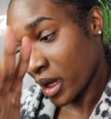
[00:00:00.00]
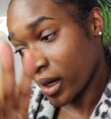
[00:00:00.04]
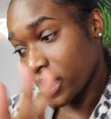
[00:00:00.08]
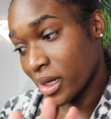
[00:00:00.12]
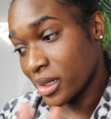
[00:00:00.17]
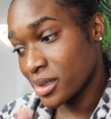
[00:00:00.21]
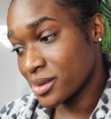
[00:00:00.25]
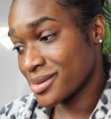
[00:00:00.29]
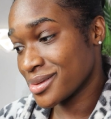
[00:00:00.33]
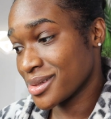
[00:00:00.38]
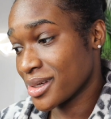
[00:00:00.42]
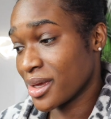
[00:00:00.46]

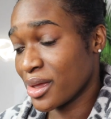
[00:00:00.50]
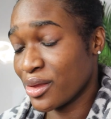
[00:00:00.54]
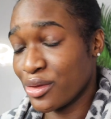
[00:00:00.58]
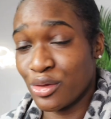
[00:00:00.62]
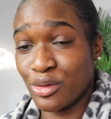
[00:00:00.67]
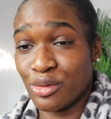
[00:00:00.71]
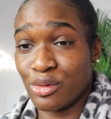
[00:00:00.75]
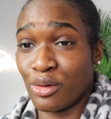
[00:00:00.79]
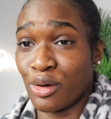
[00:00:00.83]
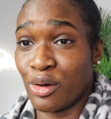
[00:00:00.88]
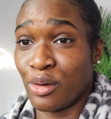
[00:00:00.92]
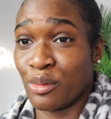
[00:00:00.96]
got it together
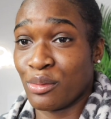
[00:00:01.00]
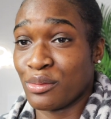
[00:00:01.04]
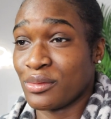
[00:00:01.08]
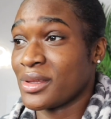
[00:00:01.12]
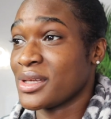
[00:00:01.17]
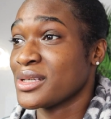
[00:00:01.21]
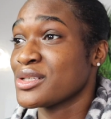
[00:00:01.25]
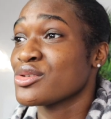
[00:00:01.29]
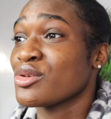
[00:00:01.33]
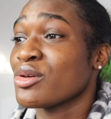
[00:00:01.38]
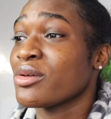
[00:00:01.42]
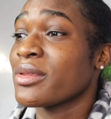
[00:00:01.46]
though.
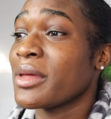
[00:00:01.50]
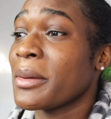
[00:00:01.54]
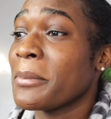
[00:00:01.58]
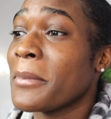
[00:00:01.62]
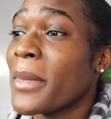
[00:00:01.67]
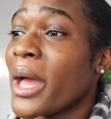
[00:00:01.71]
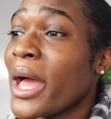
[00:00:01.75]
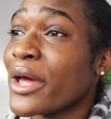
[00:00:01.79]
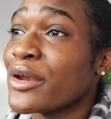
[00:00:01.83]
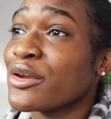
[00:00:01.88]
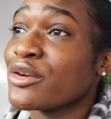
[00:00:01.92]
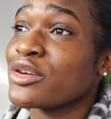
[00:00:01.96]
That's all that
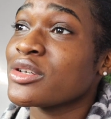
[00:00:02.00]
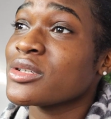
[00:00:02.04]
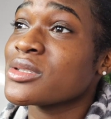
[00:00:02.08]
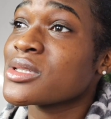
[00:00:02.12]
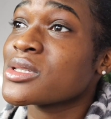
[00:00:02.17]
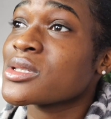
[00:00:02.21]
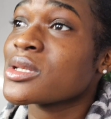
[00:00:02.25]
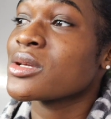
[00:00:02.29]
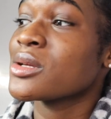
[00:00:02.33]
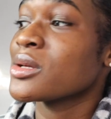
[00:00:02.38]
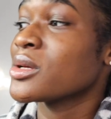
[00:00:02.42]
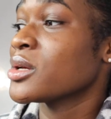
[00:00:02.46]

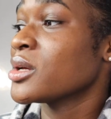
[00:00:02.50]
matters.